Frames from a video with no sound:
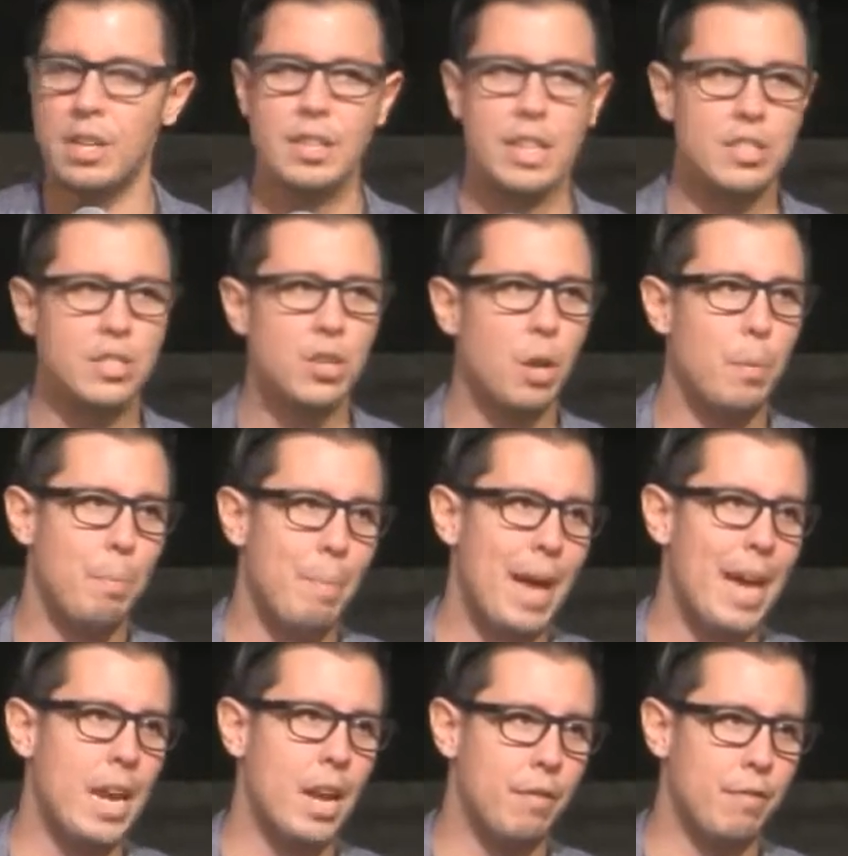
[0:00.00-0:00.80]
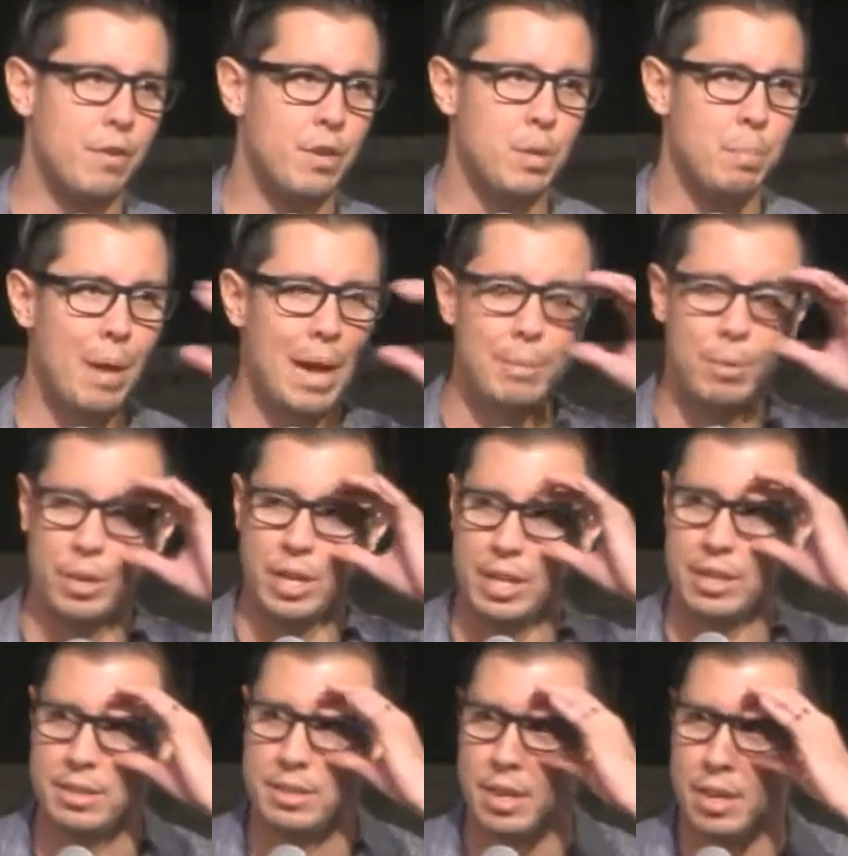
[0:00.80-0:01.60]
That's called manna for you Bible
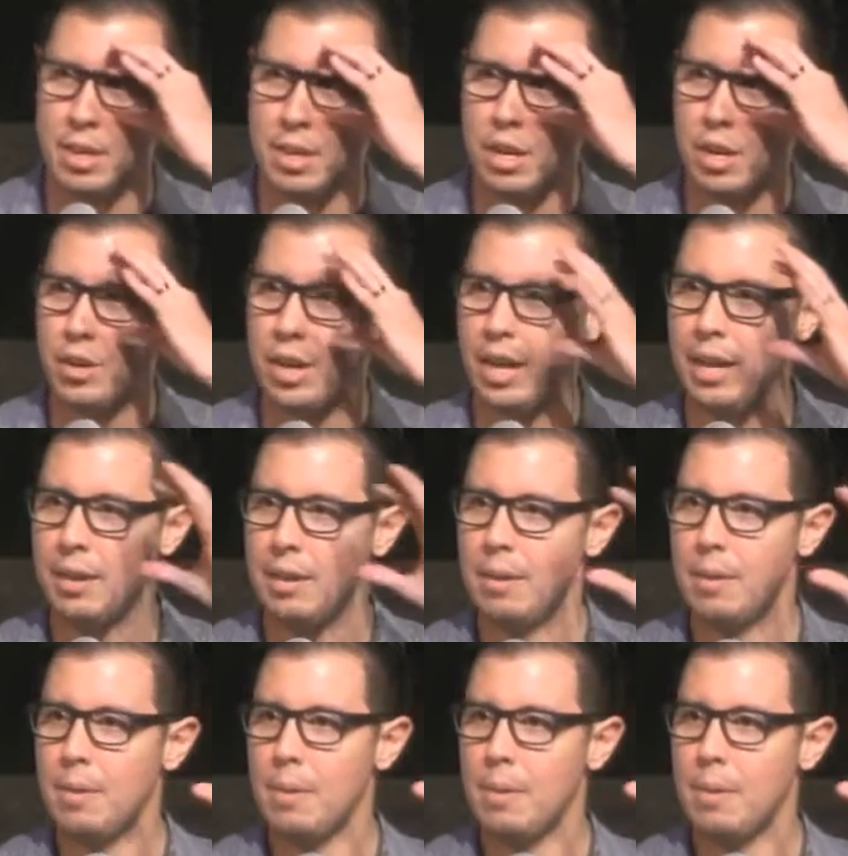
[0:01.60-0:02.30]
kids, okay?